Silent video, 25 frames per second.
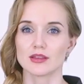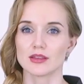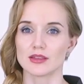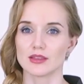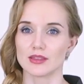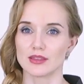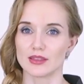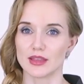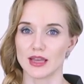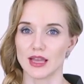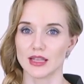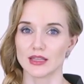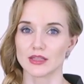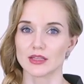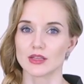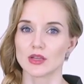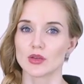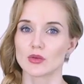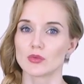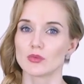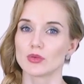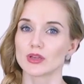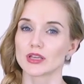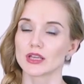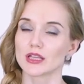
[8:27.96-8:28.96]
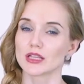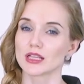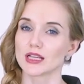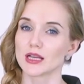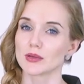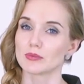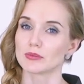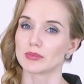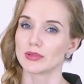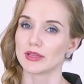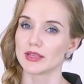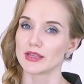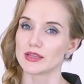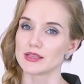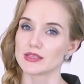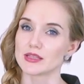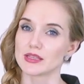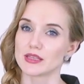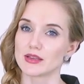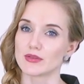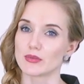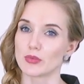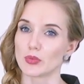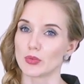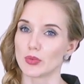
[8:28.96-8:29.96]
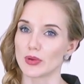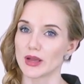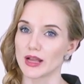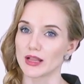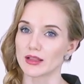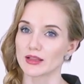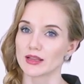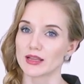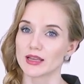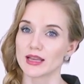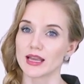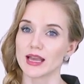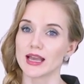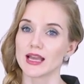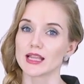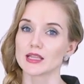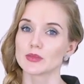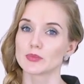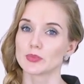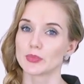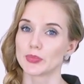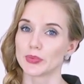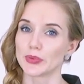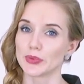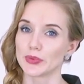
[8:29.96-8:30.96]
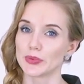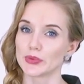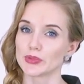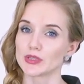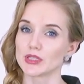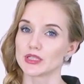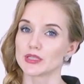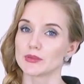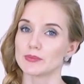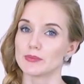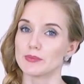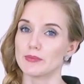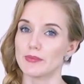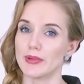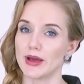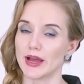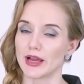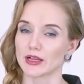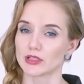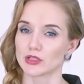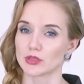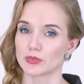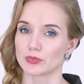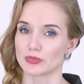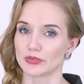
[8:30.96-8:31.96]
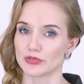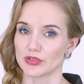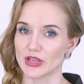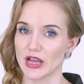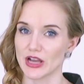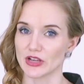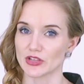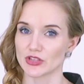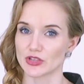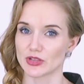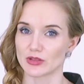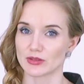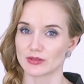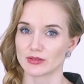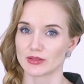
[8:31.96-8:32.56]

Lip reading: Then we can complete the well and put it back to production.